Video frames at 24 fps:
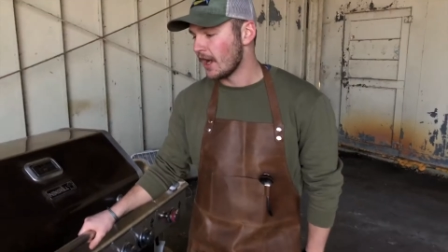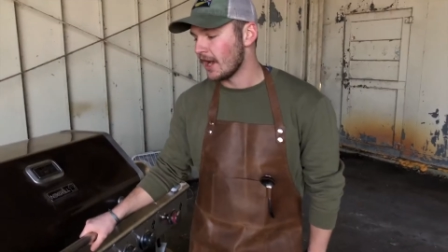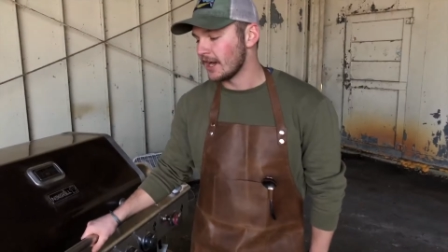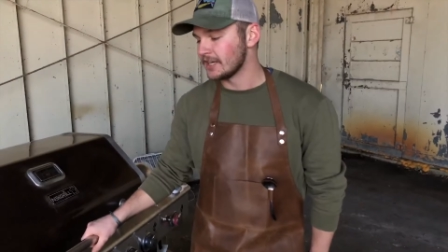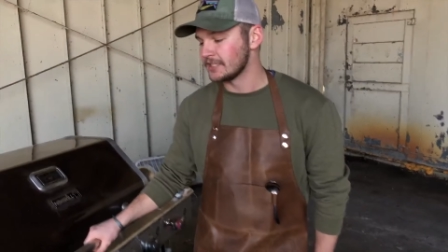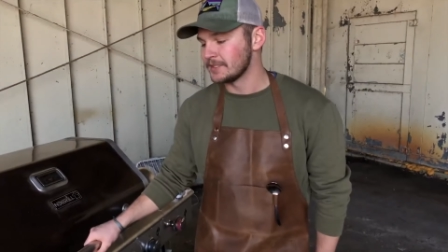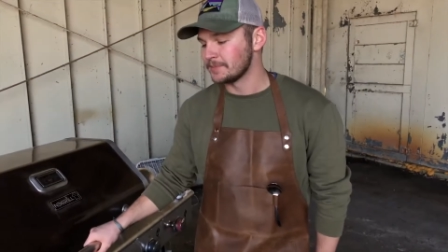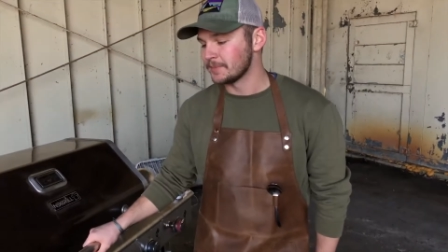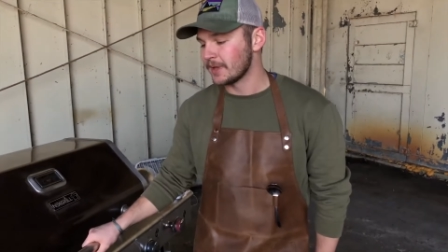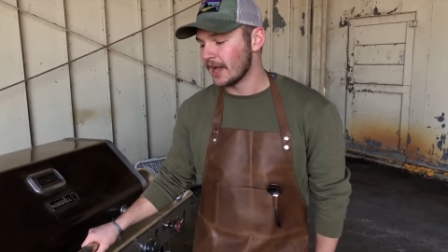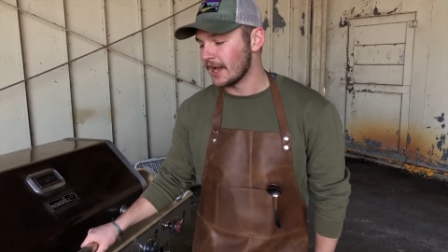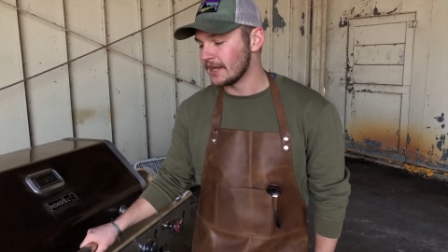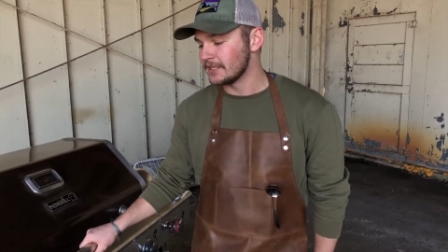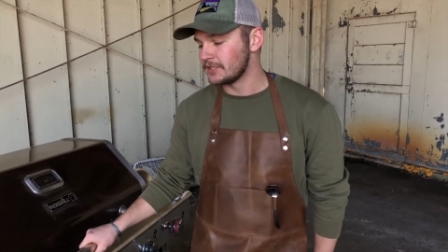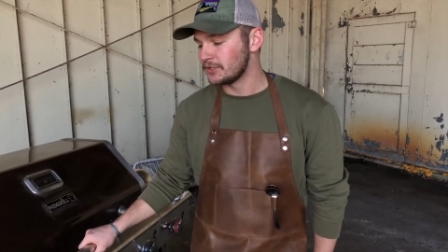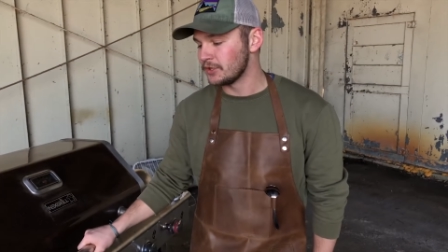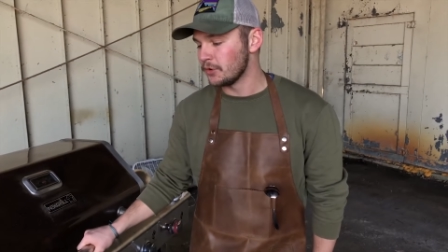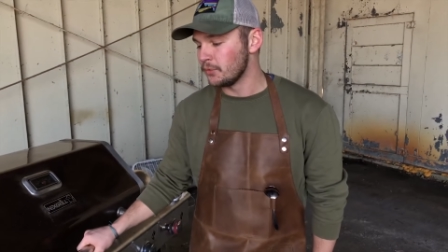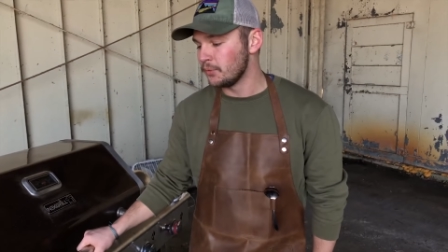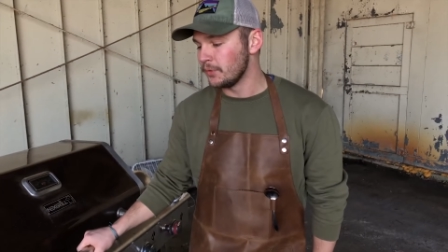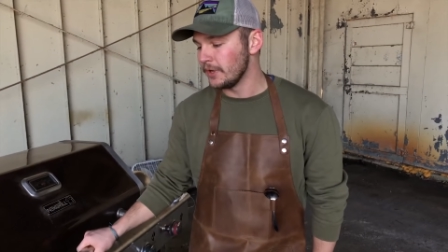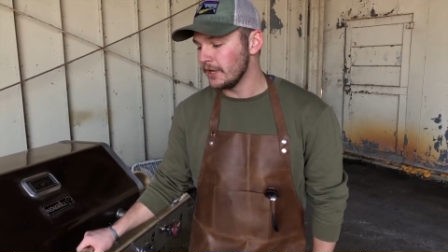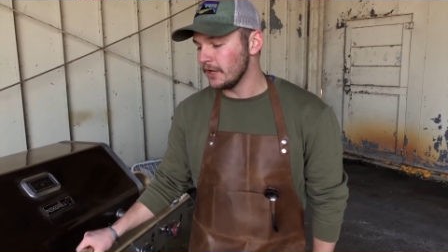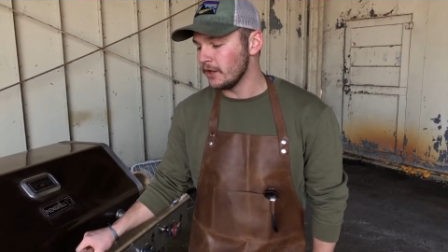Awesome, guys.
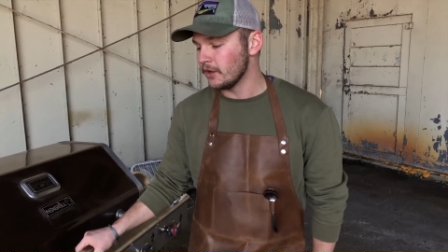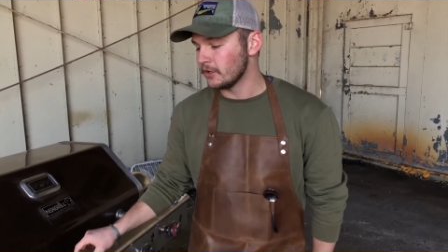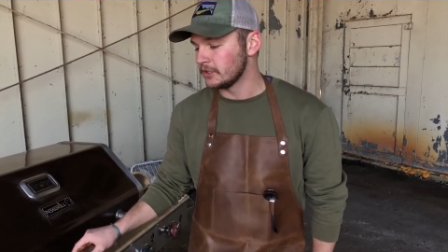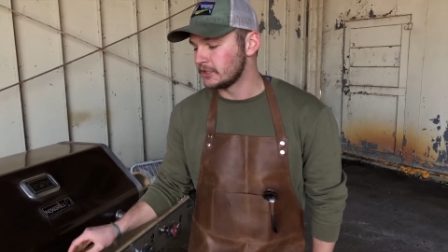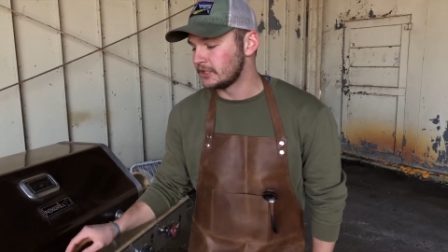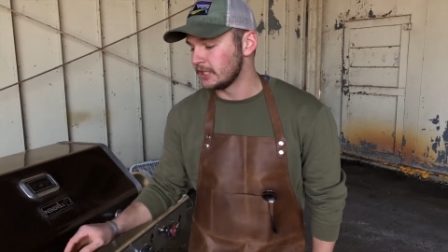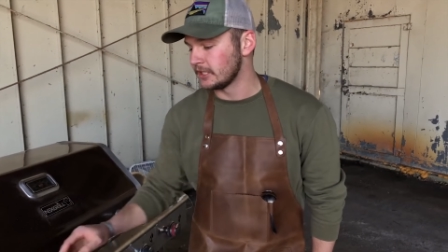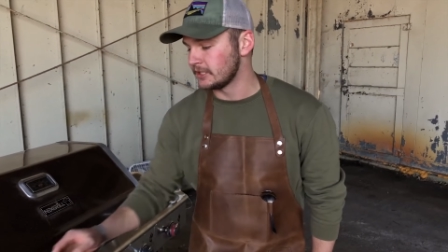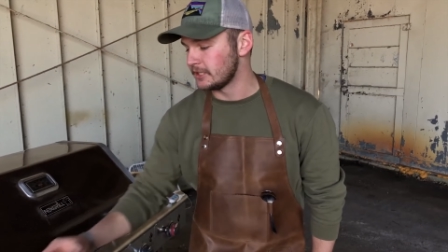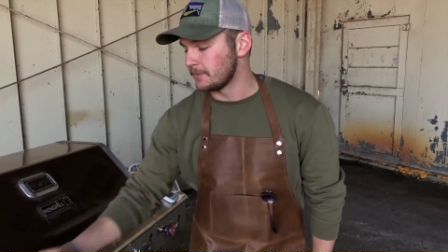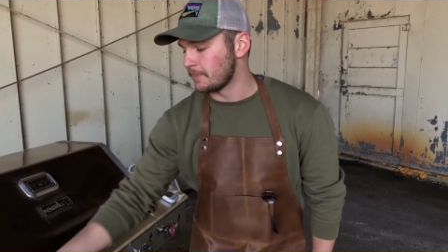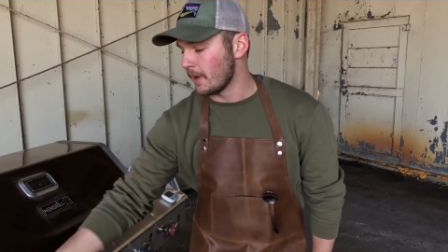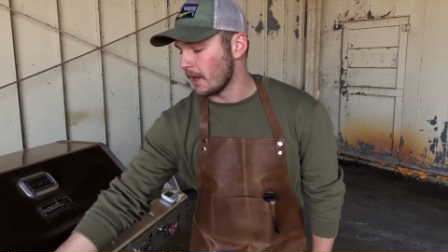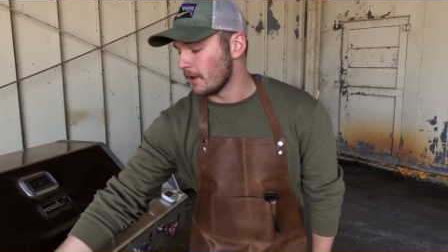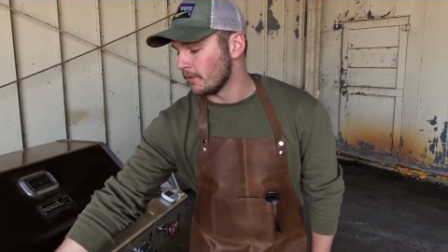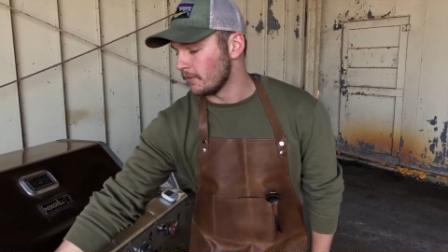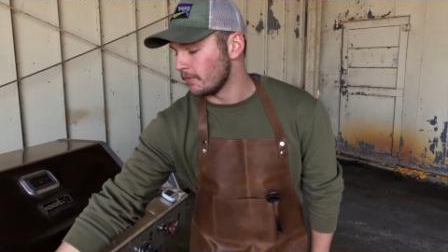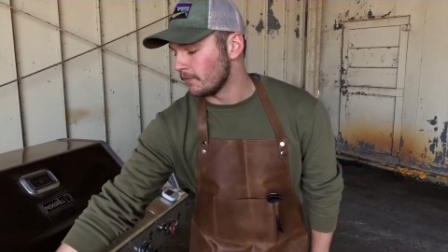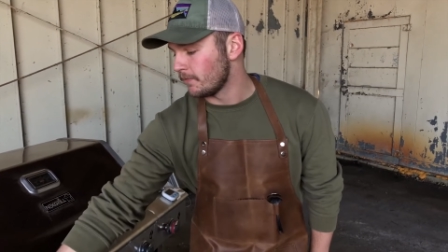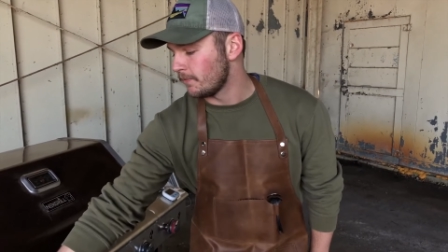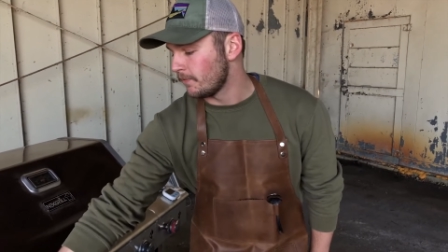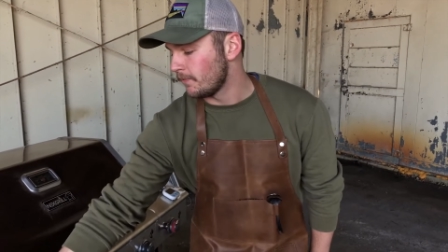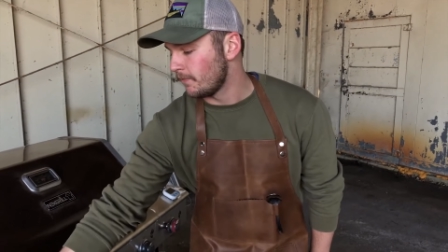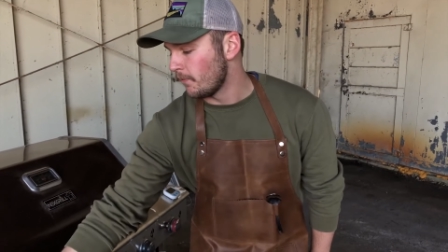So we are just about
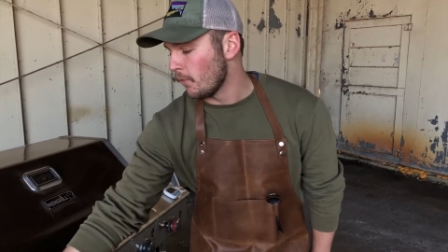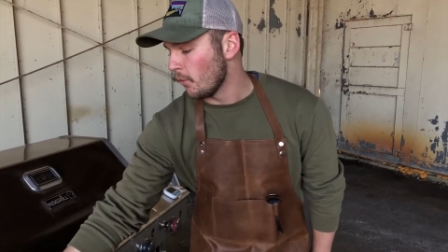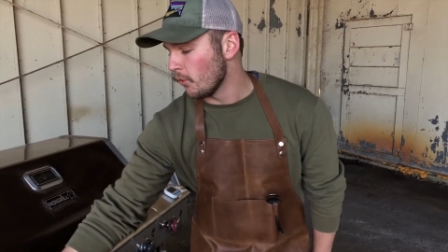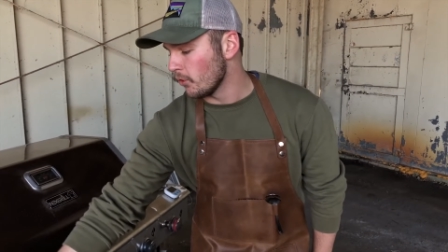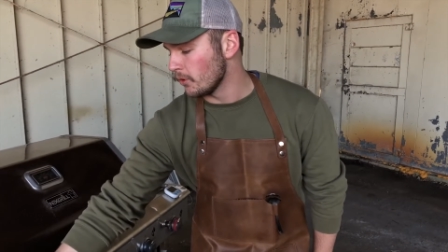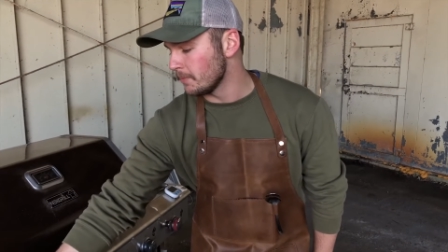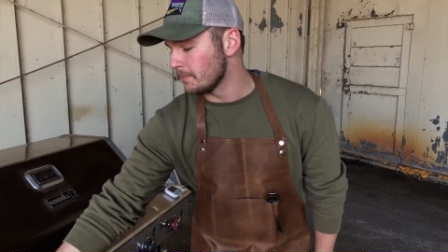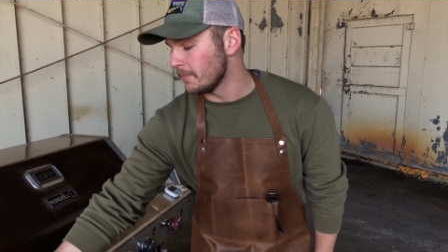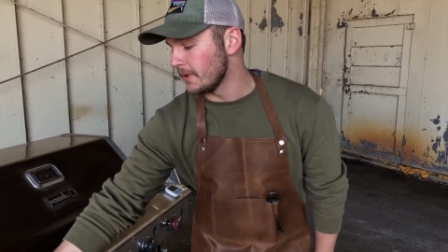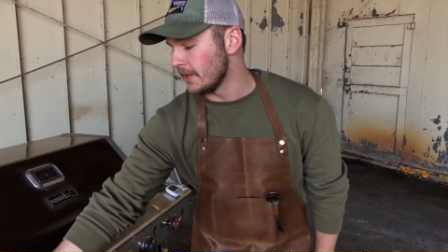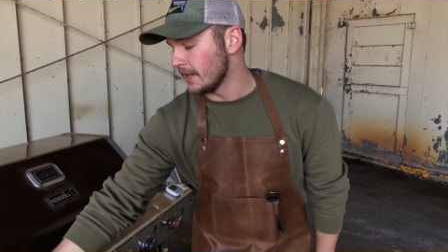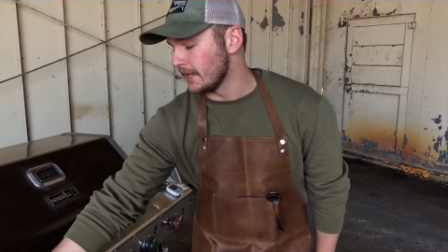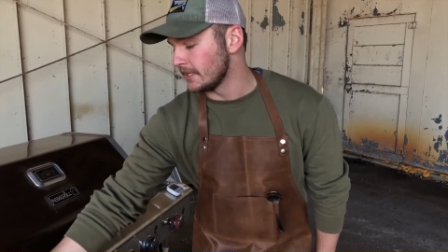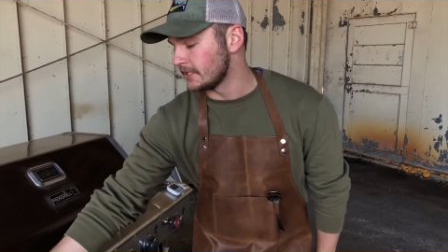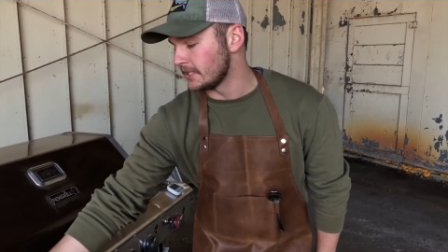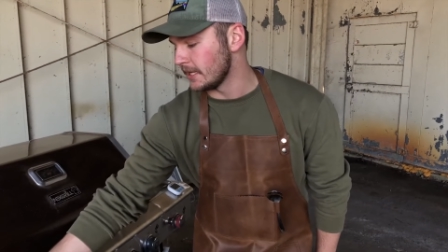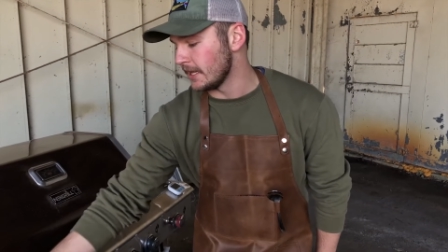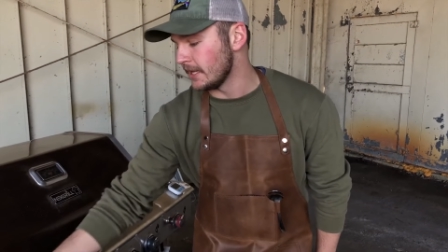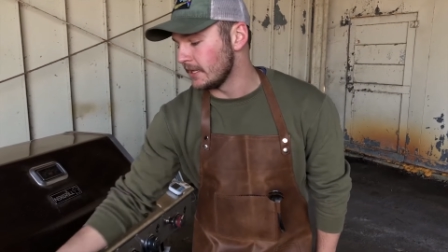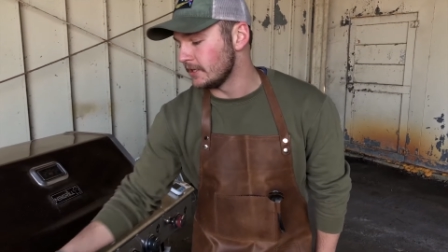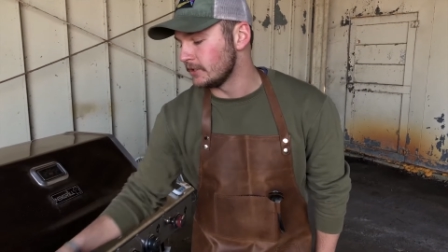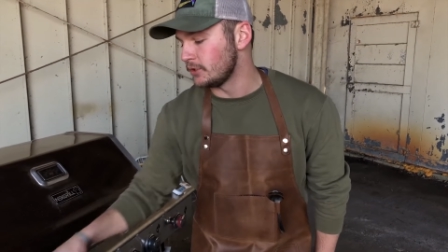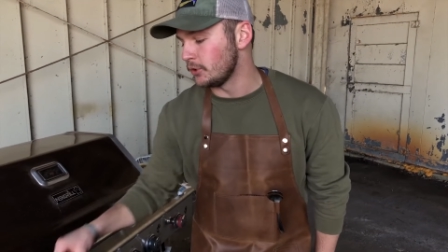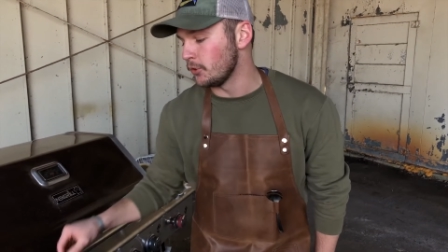4
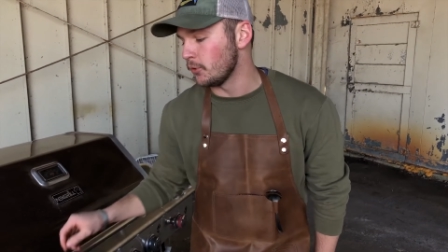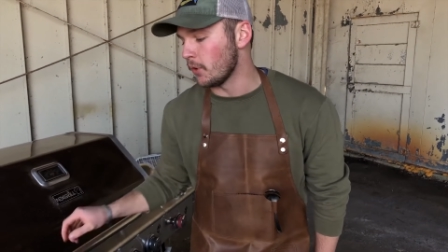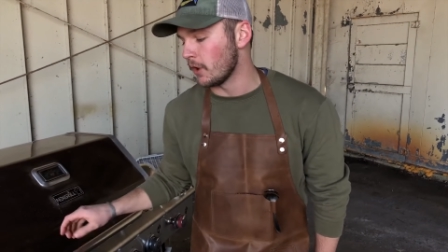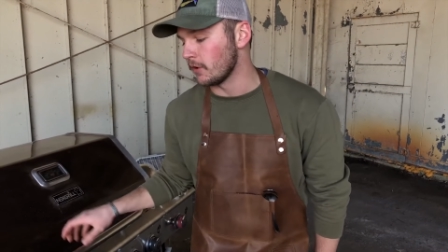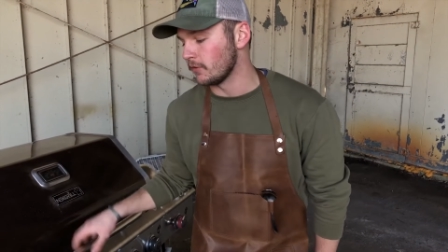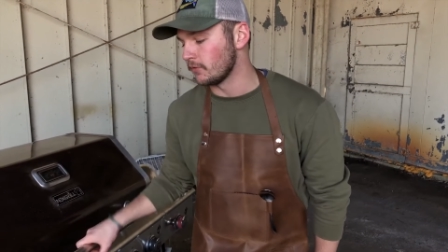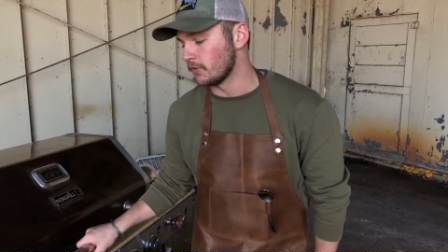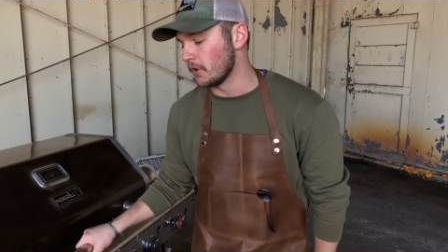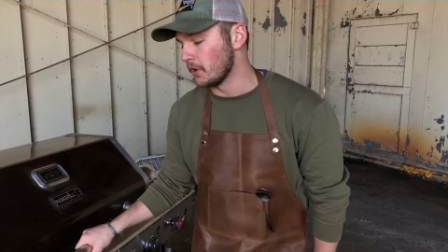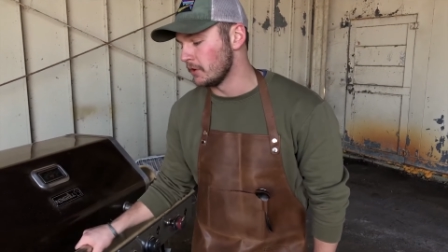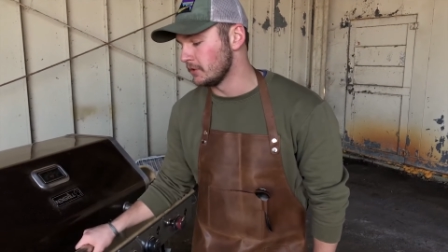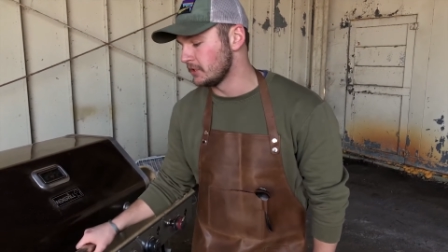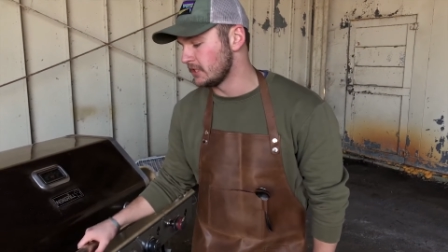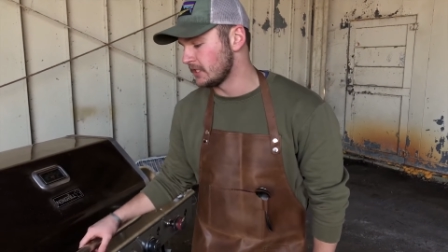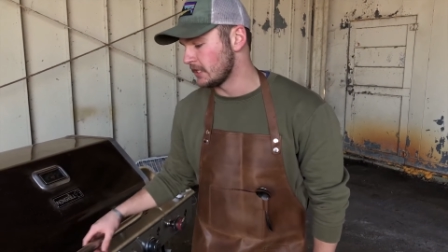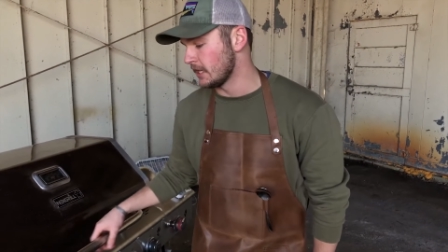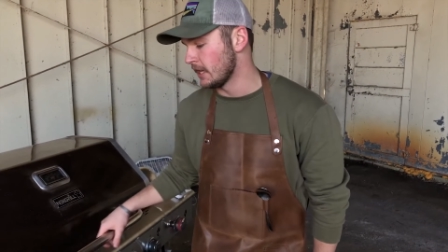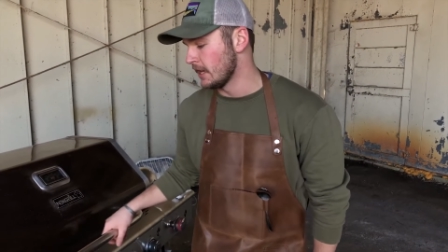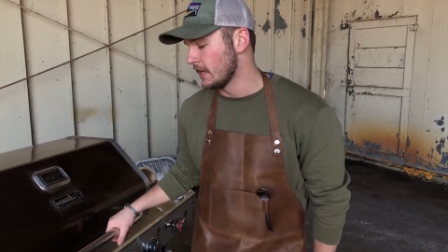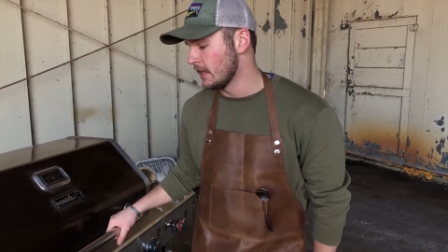minutes into our roast.